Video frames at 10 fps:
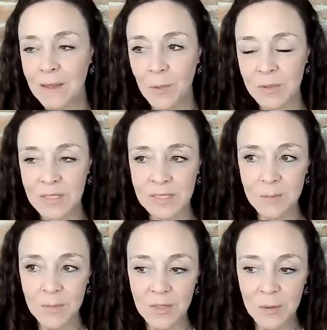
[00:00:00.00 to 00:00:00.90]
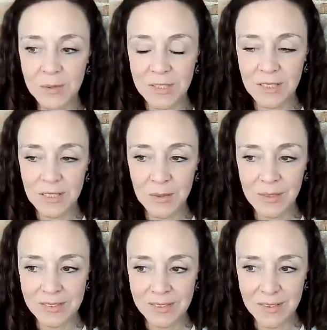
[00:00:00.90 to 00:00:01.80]
When I did my course in Carl
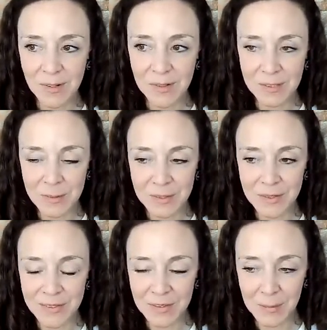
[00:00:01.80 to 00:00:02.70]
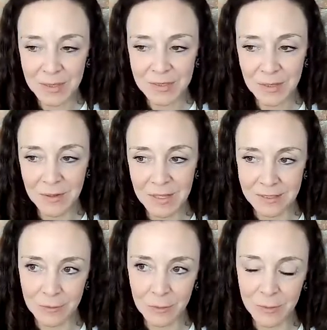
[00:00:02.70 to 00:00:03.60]
Jung psychology with art therapy in
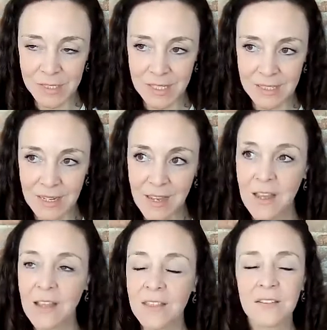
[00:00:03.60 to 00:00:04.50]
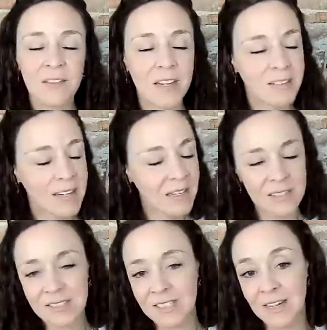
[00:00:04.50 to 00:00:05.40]
2014, the very
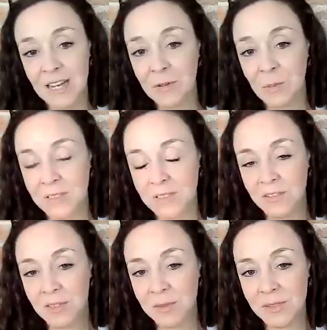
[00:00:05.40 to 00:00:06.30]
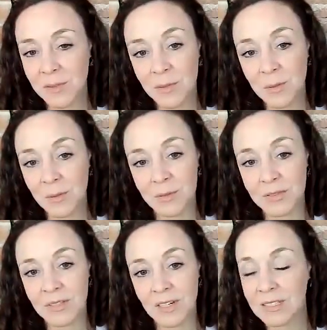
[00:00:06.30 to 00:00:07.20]
last thing I ever wanted to do was do a
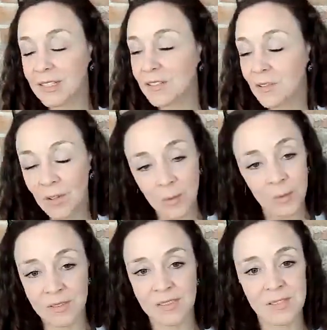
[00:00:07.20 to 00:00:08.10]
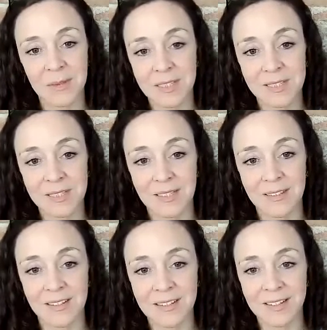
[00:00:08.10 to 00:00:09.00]
course. I did not want to do anything
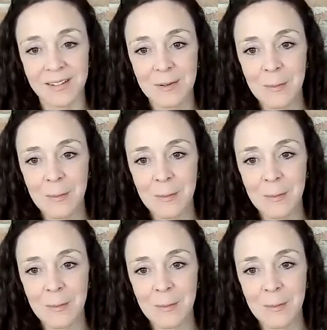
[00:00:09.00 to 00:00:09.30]
like that.